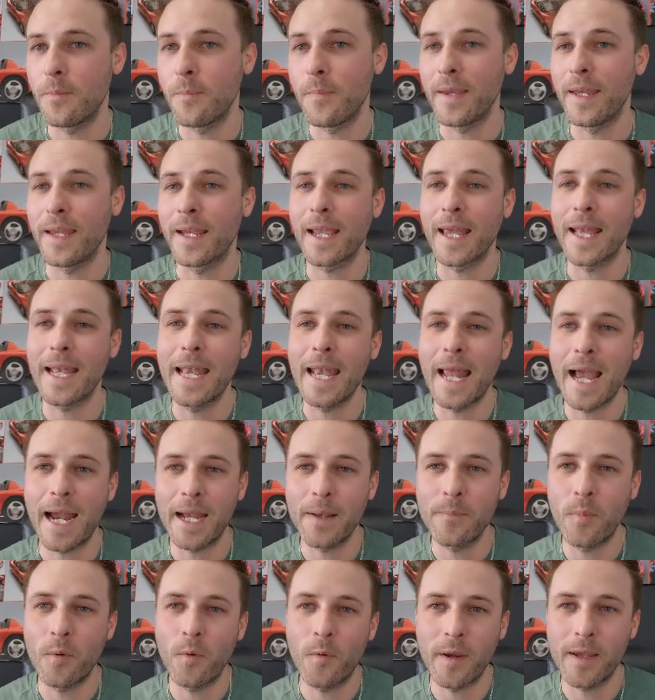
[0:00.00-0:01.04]
being at
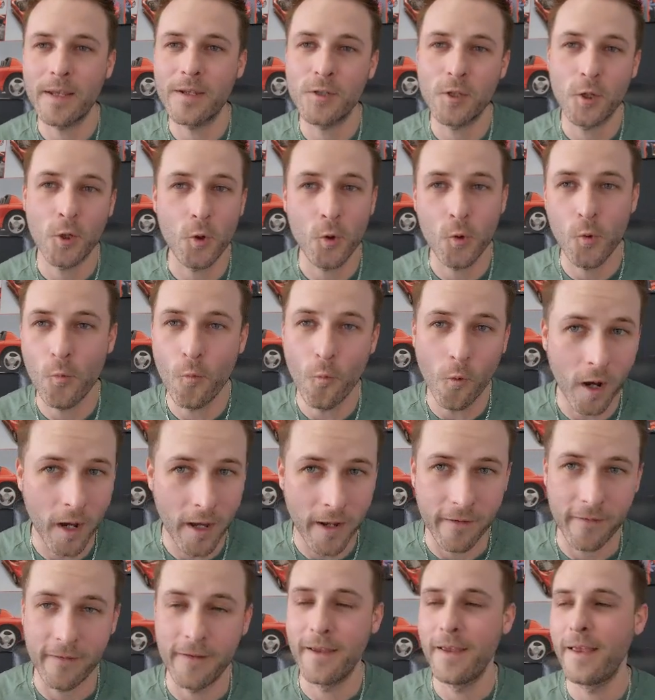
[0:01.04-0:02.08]

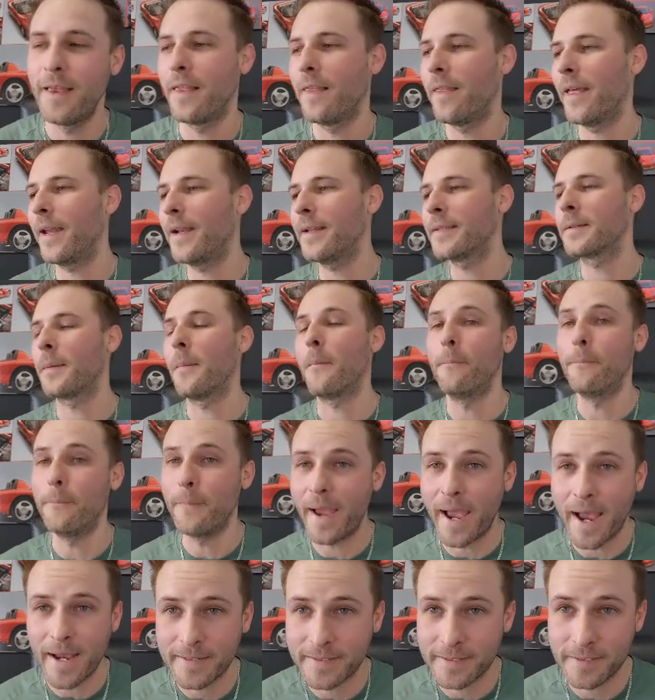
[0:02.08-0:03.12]
9.21. That is a
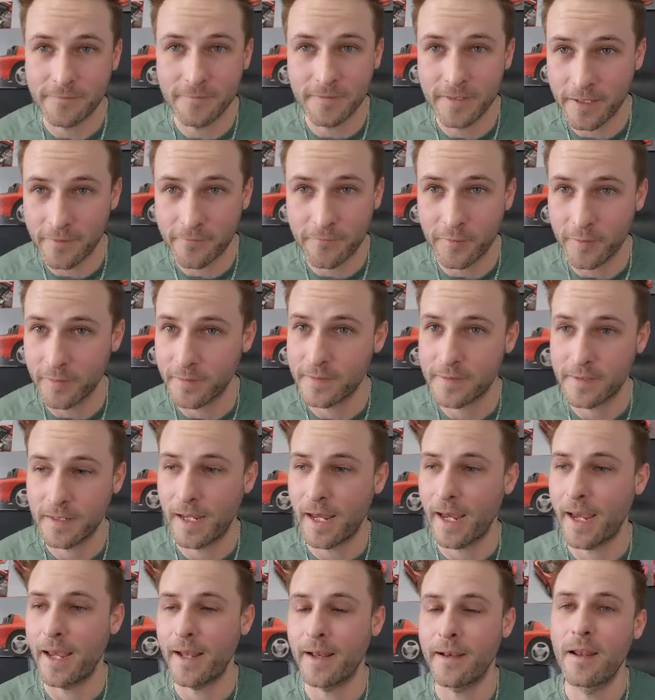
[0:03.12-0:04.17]
massive difference.
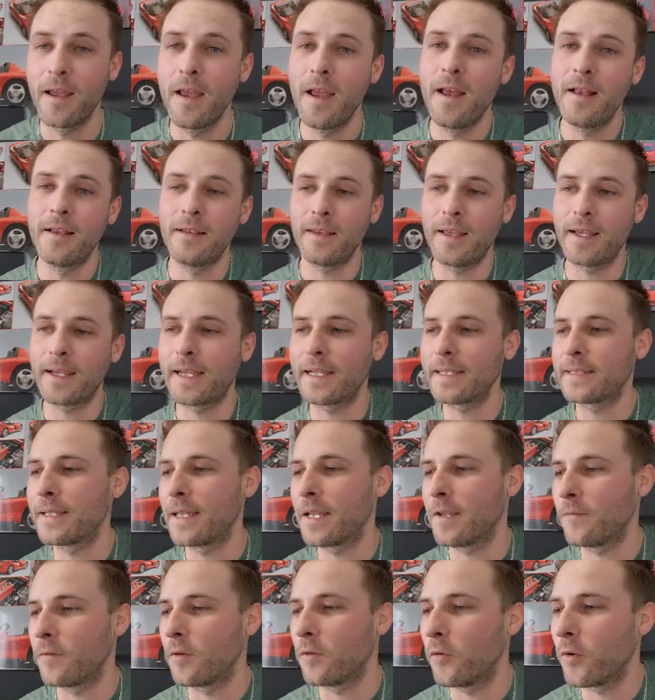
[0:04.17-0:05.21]
And like I said,
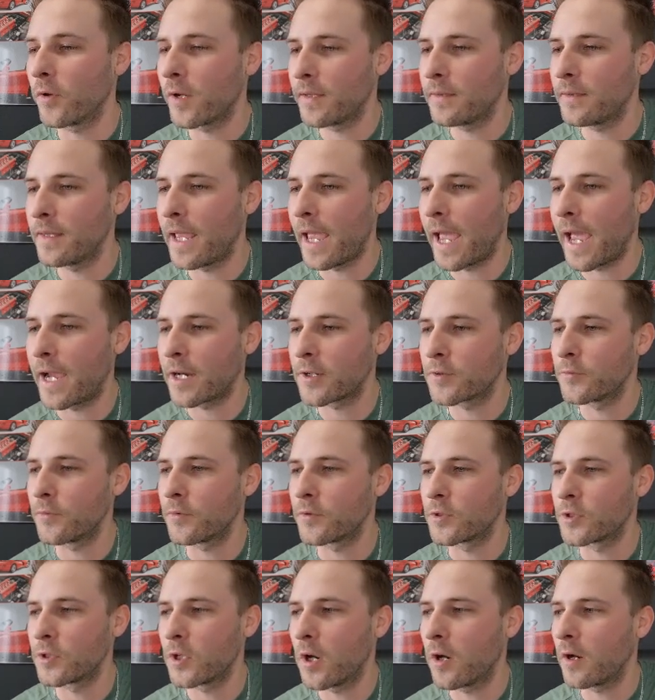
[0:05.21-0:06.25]
if you look at the actual
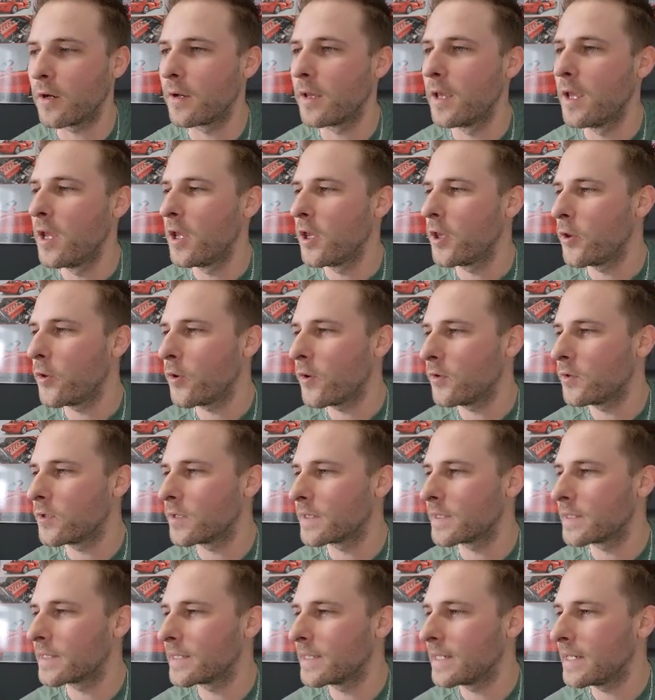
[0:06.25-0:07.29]
chart, you can
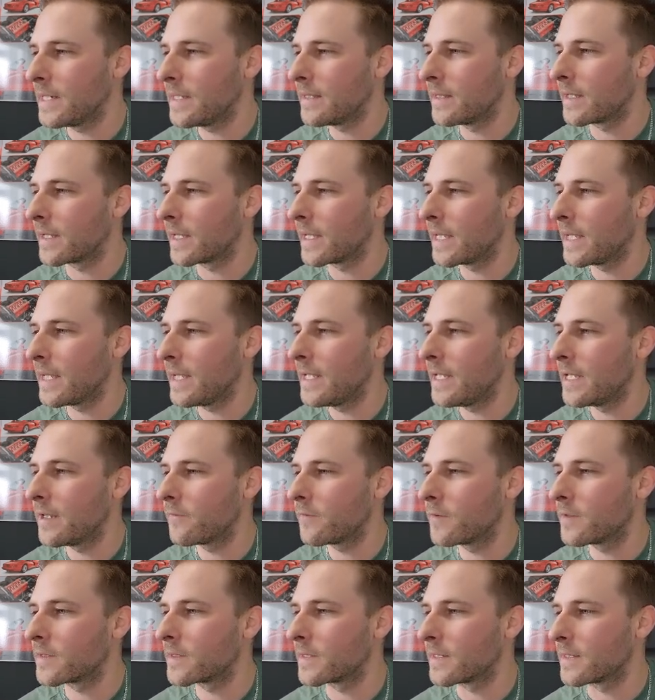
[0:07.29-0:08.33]
just see the key
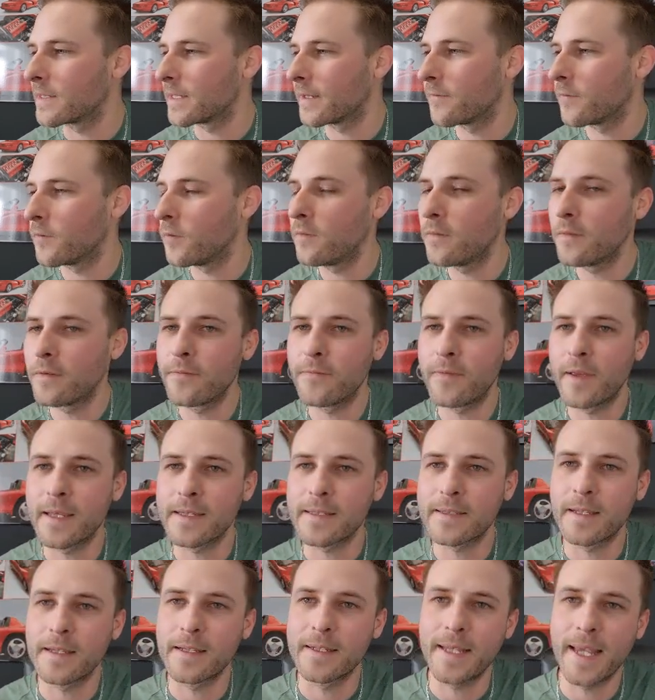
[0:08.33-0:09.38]
differences. If you
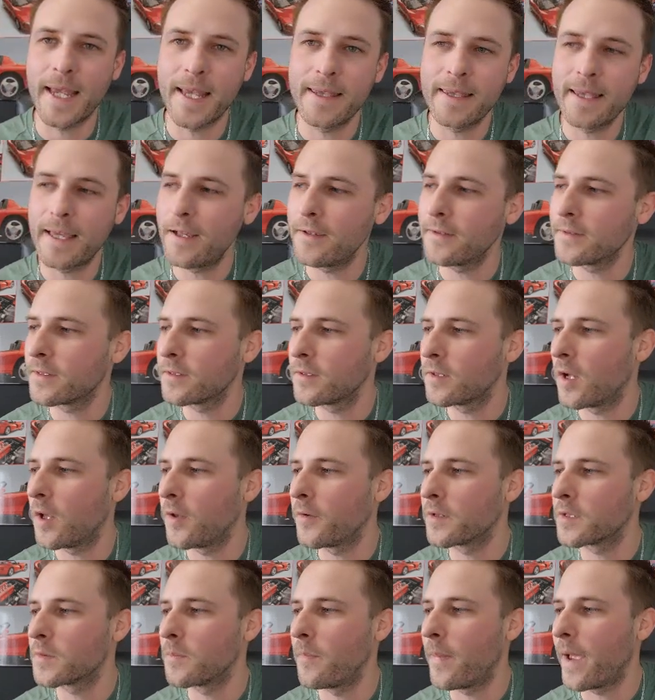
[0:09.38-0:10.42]
invested
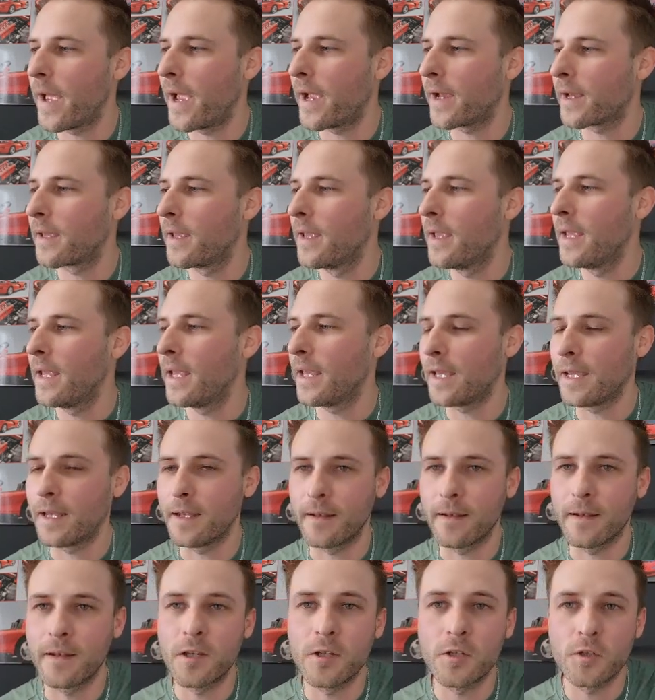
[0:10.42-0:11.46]
$10,000 back
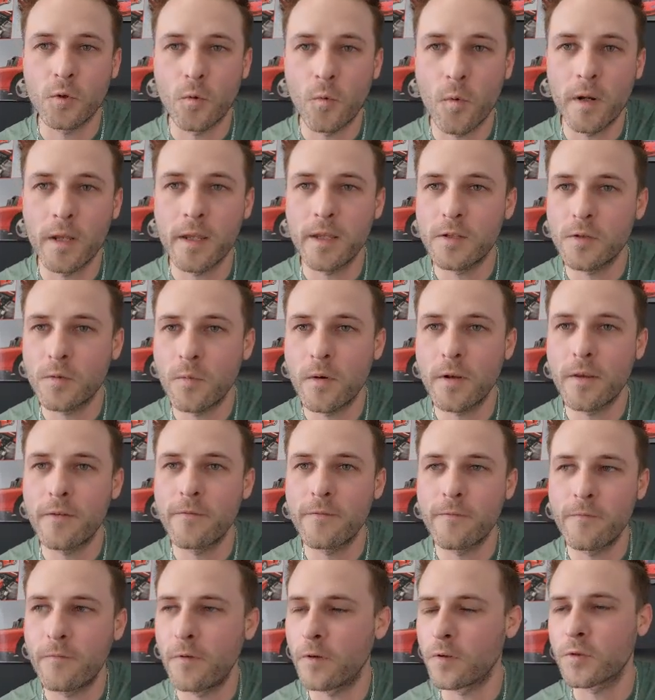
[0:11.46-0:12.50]
in 2020
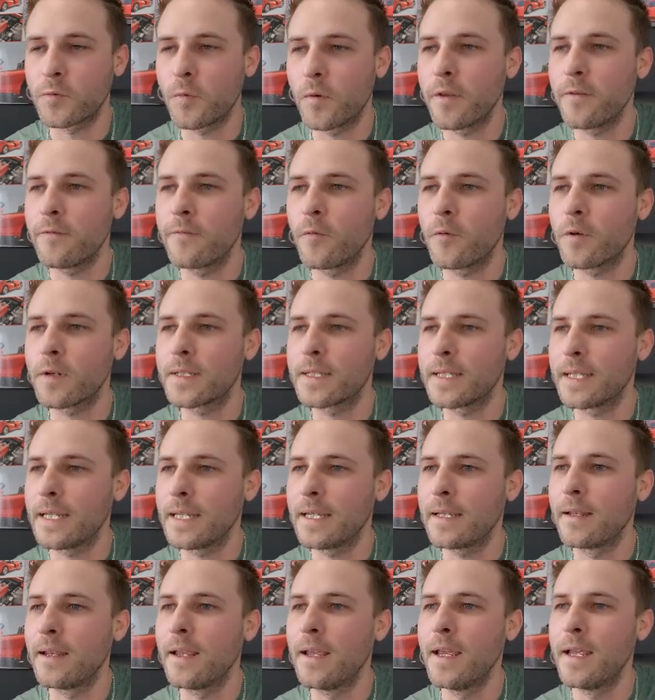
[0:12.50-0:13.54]
or
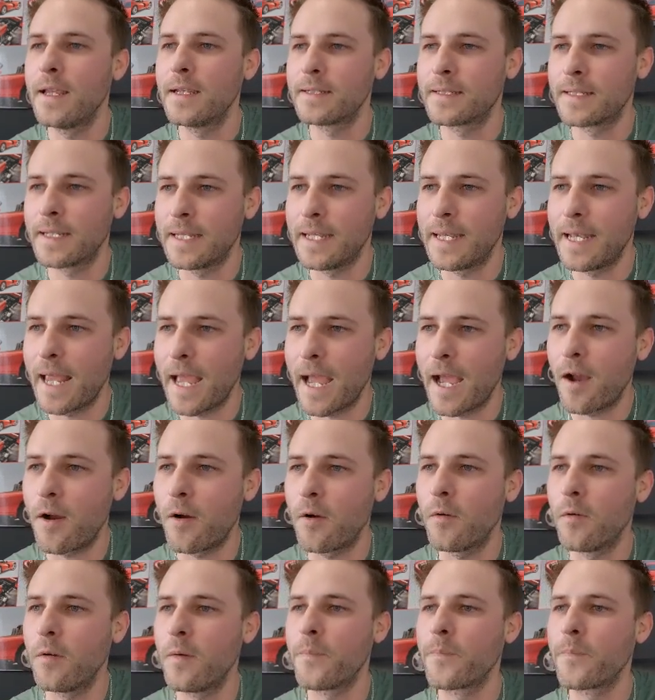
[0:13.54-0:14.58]
2014 to now,